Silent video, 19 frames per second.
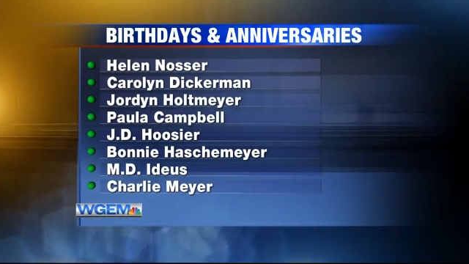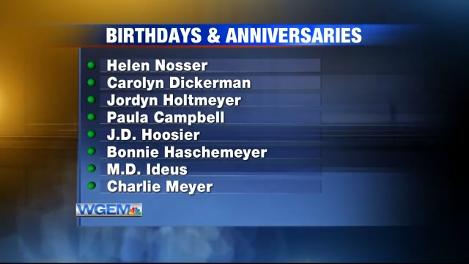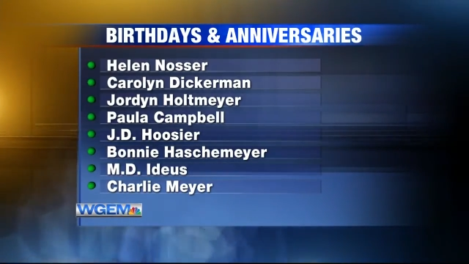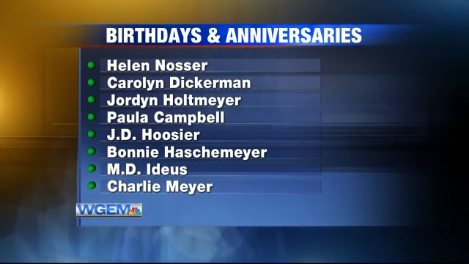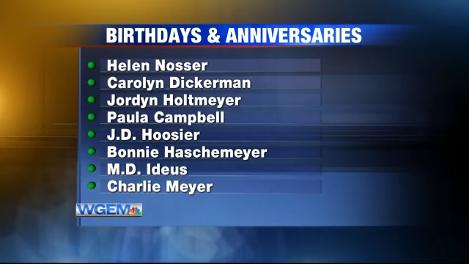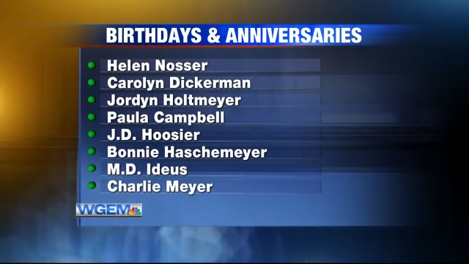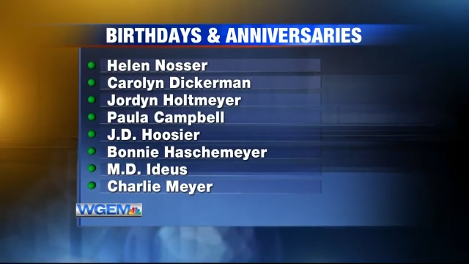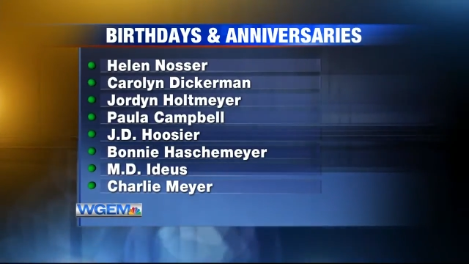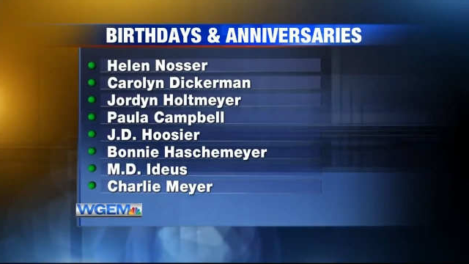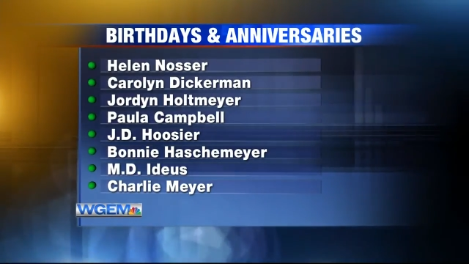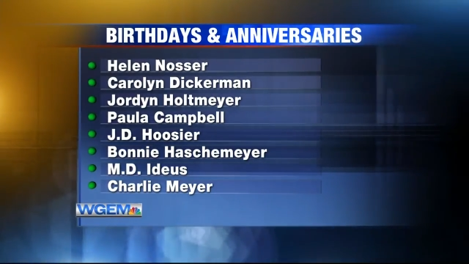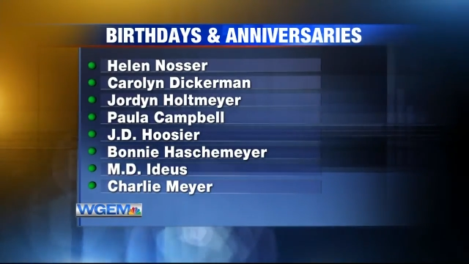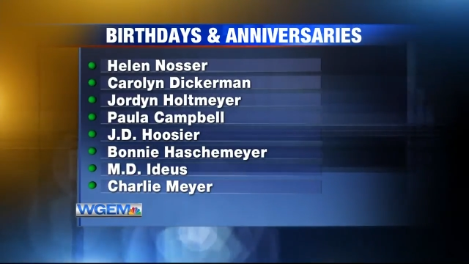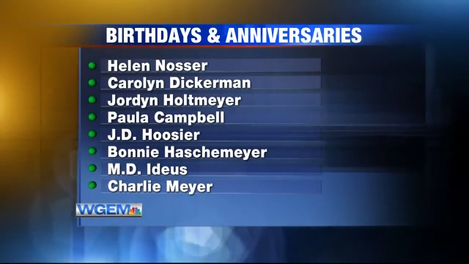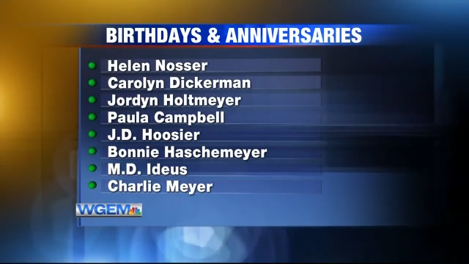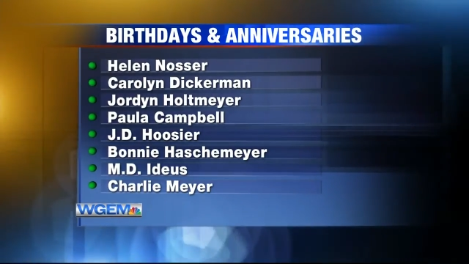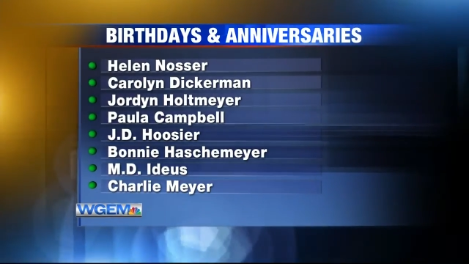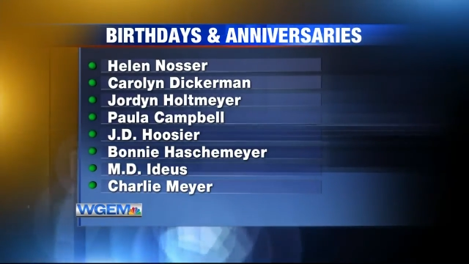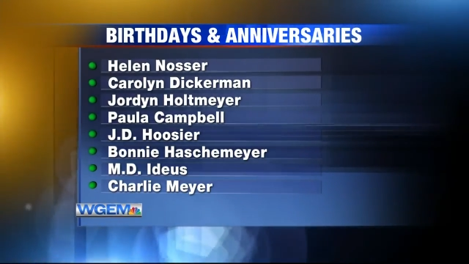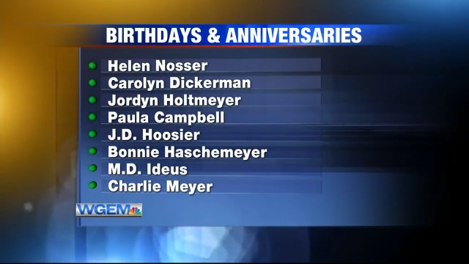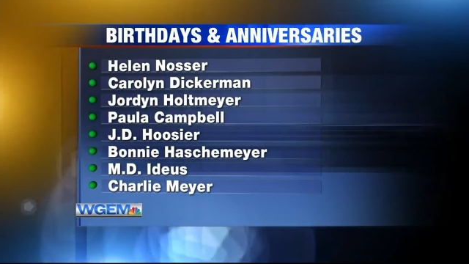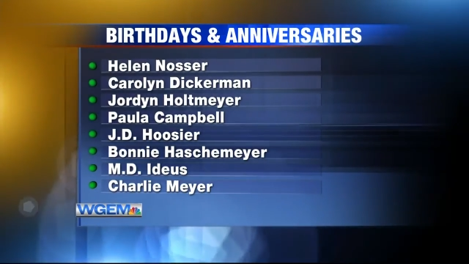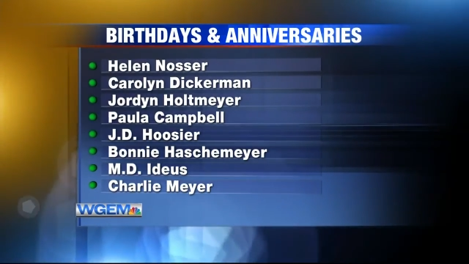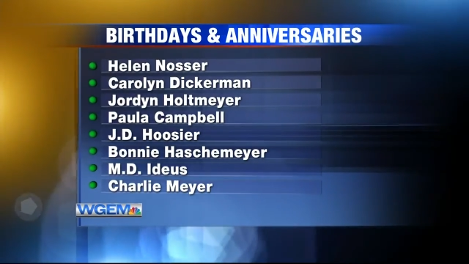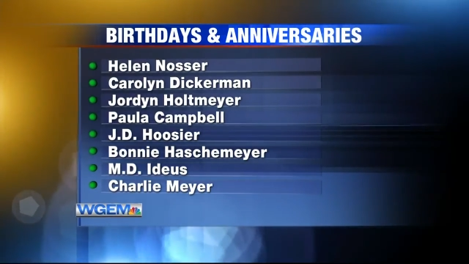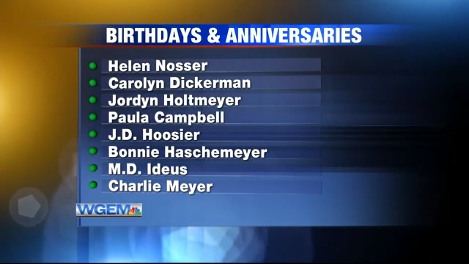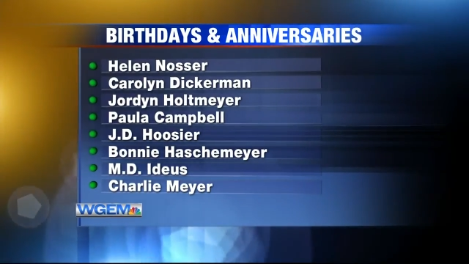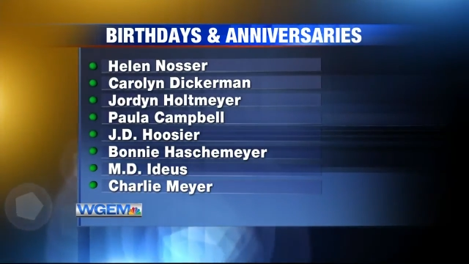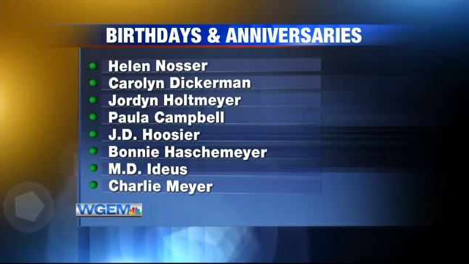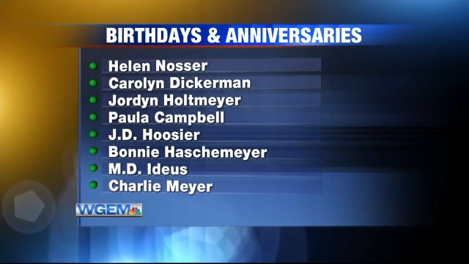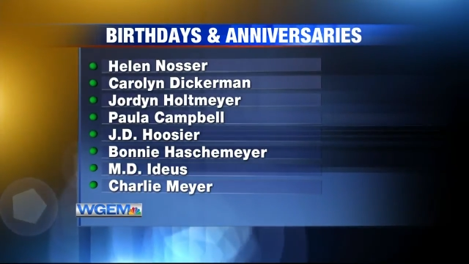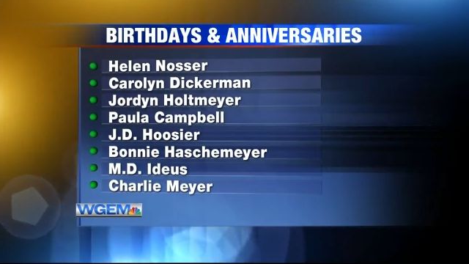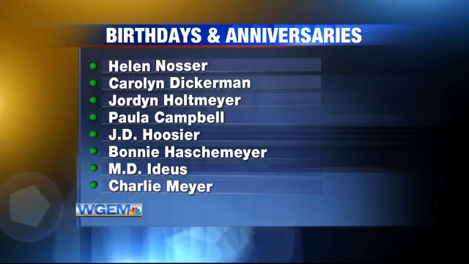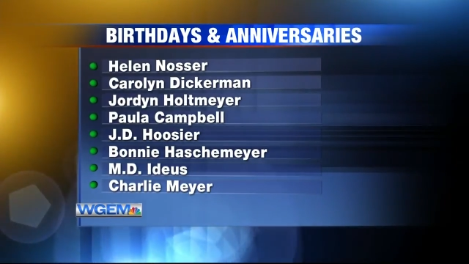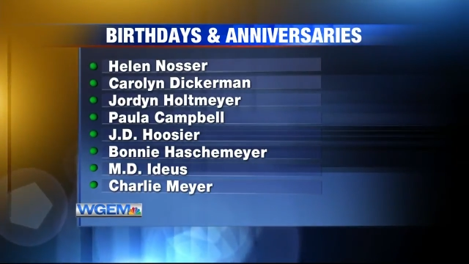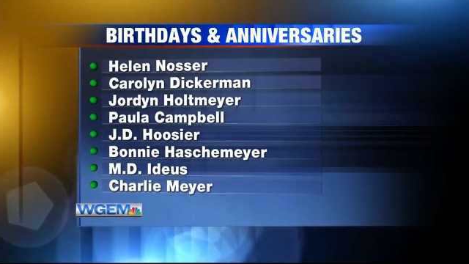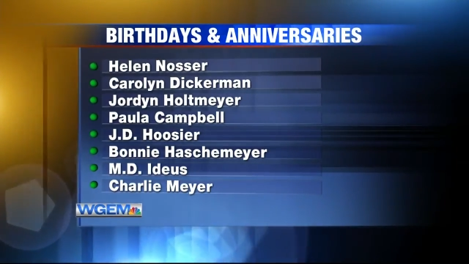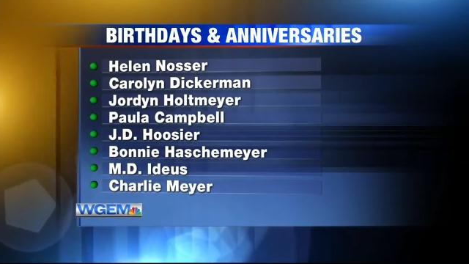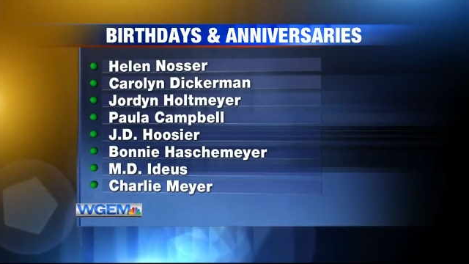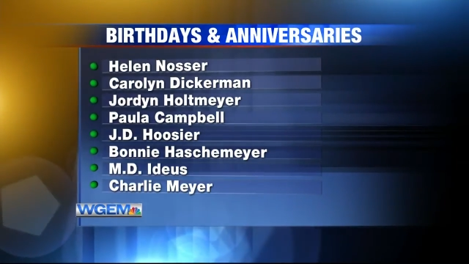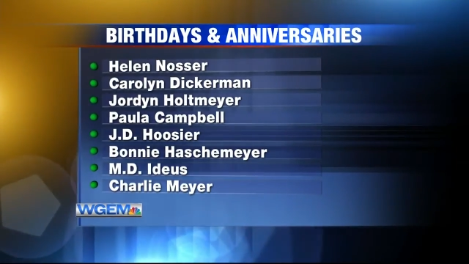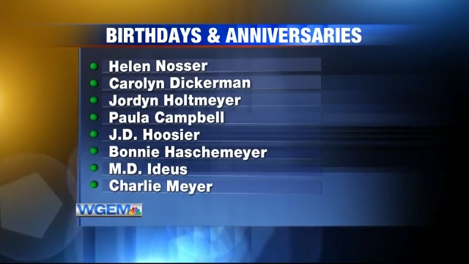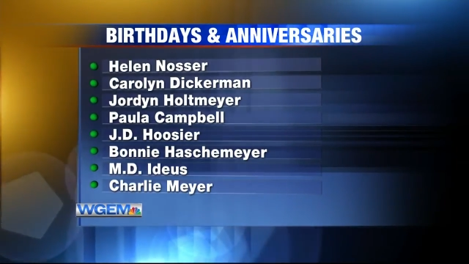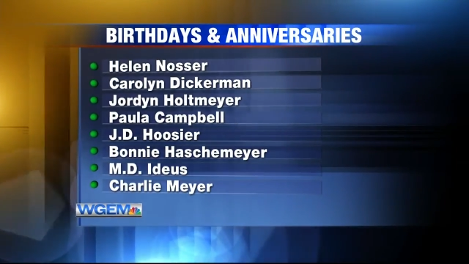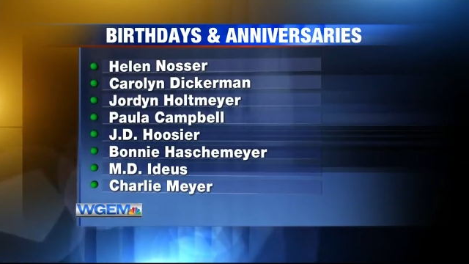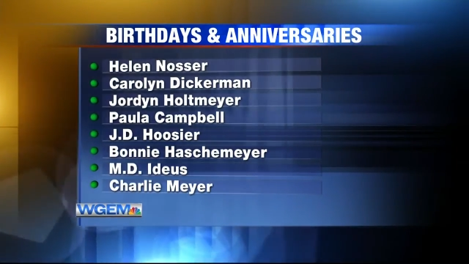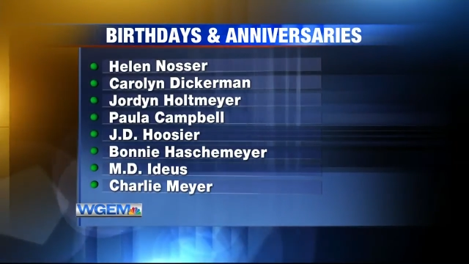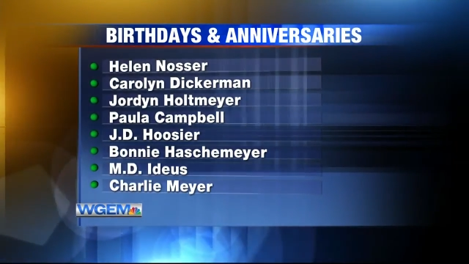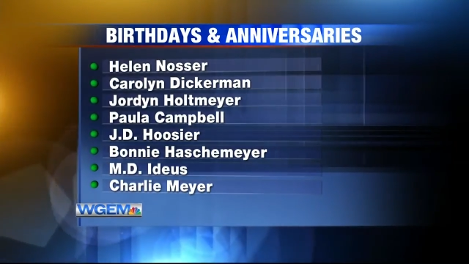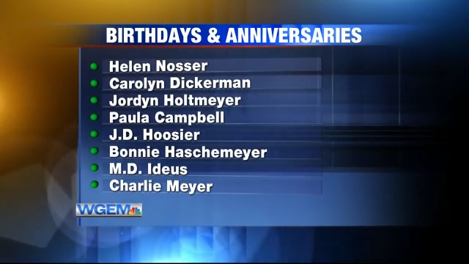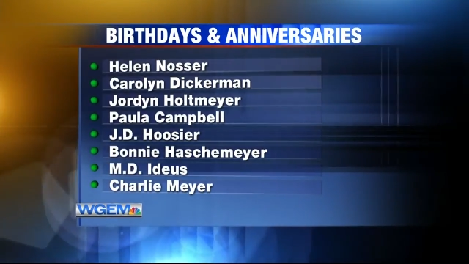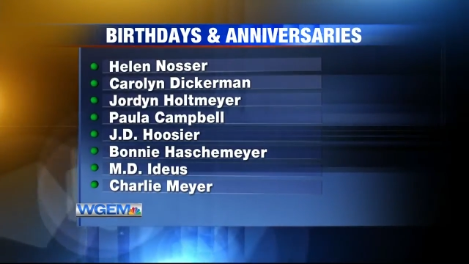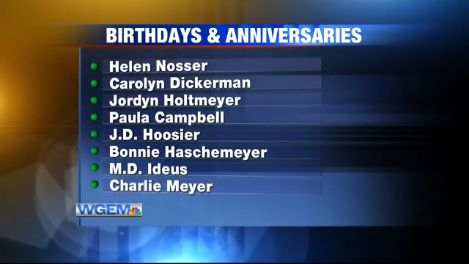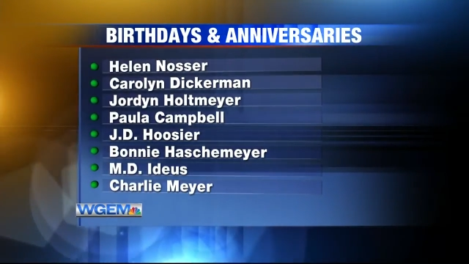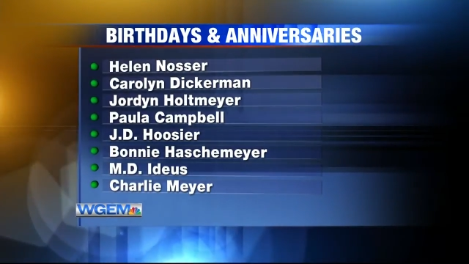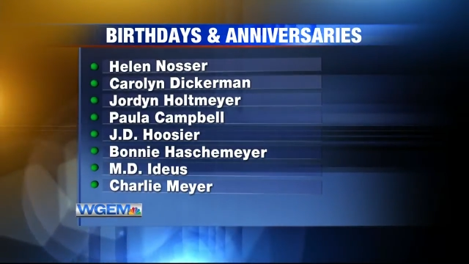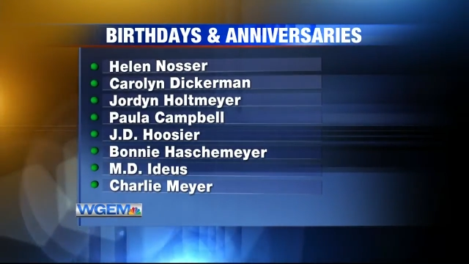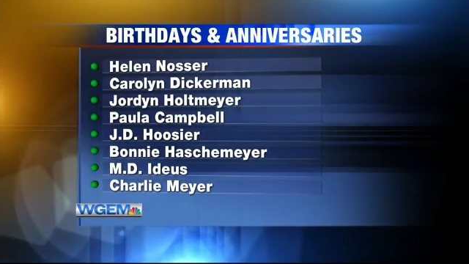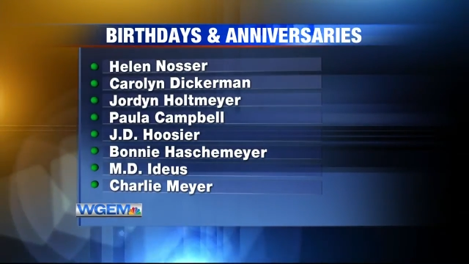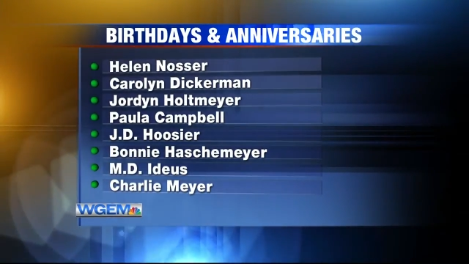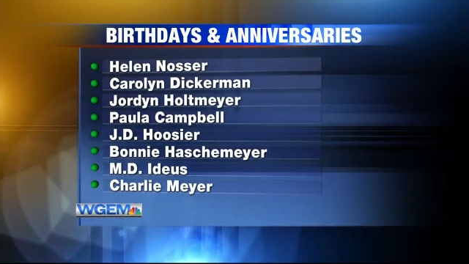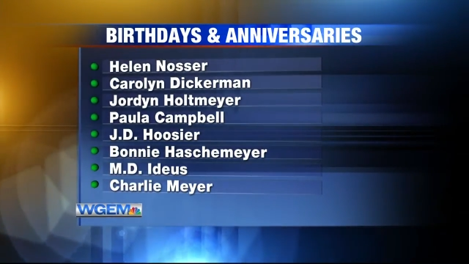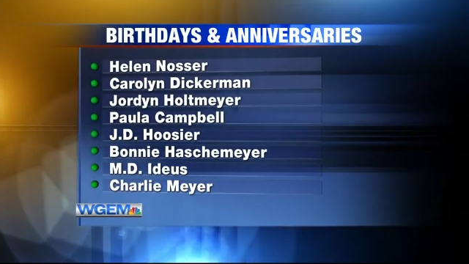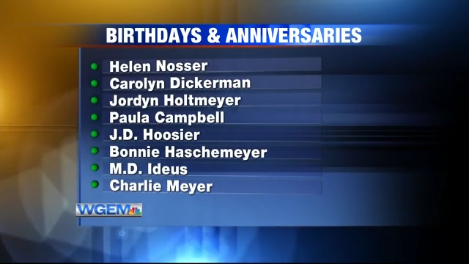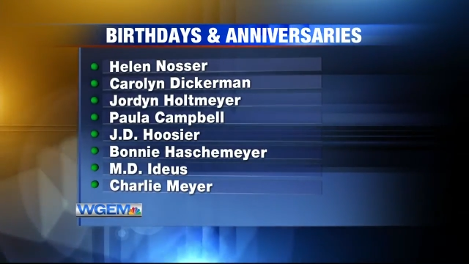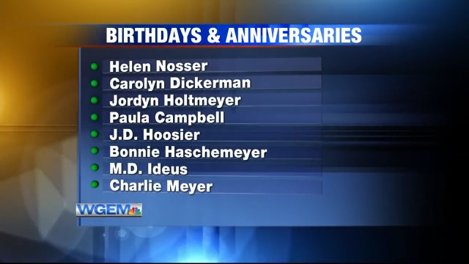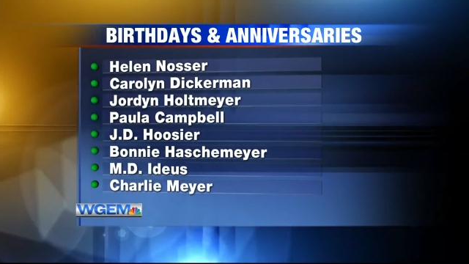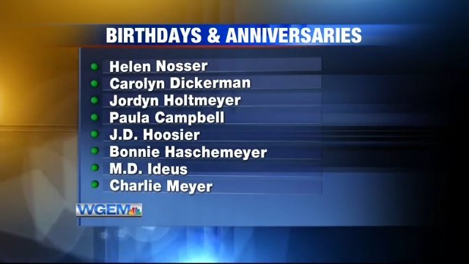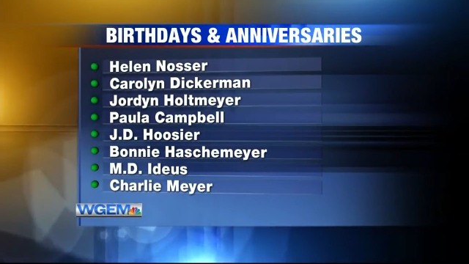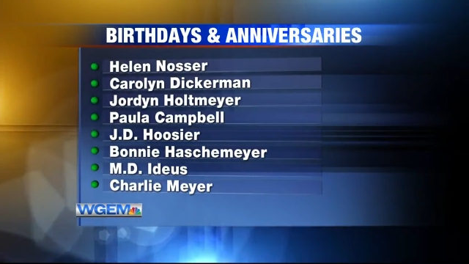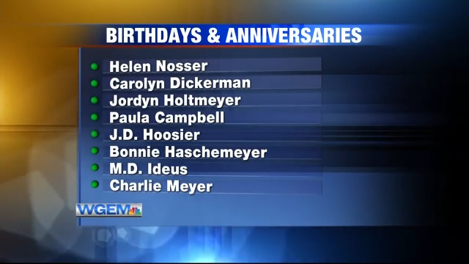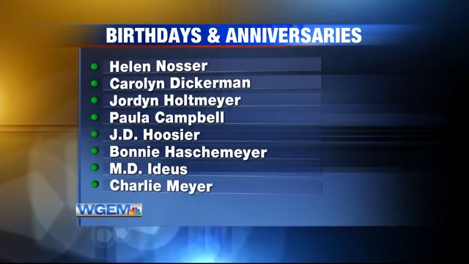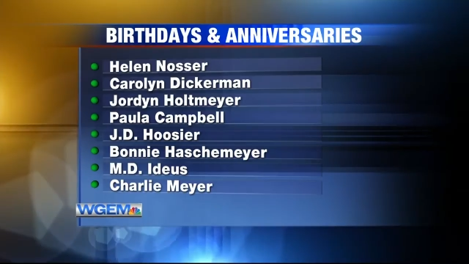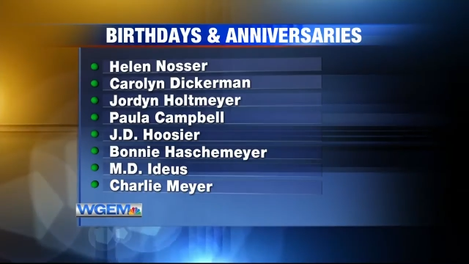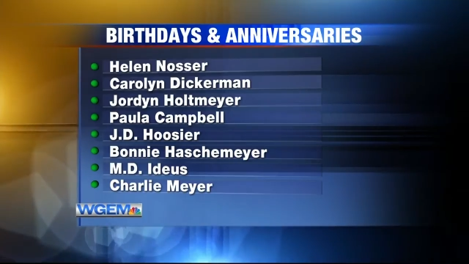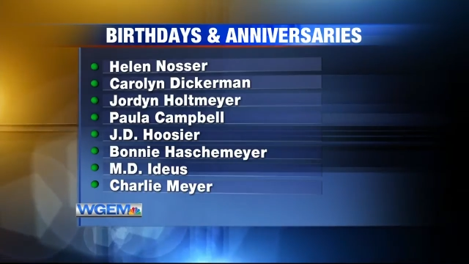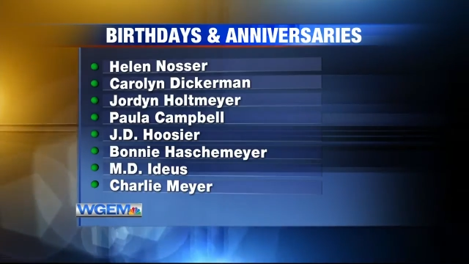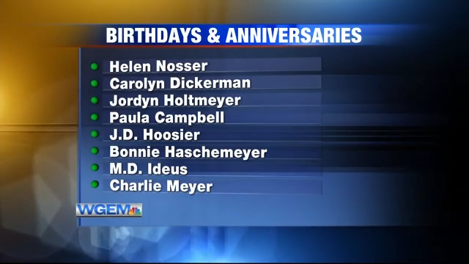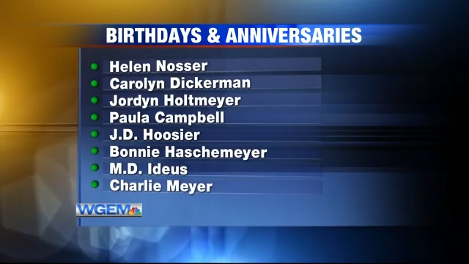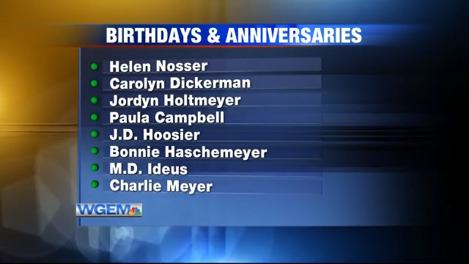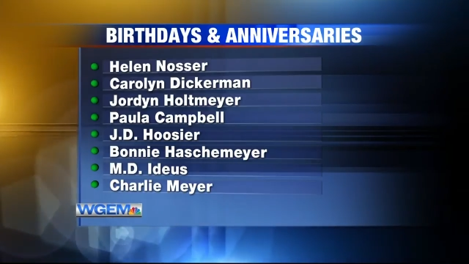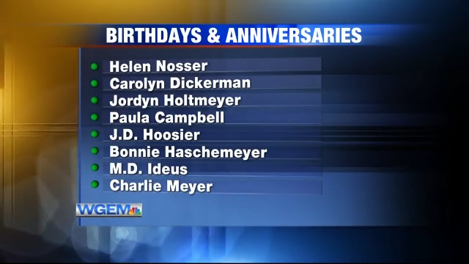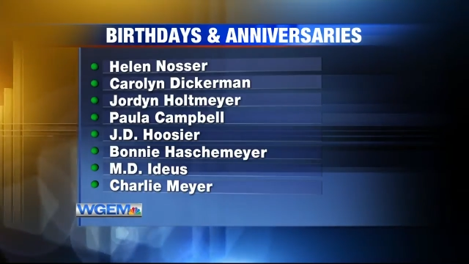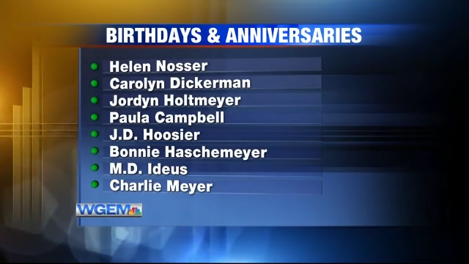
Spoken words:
No face is visible, so there are no lips to read.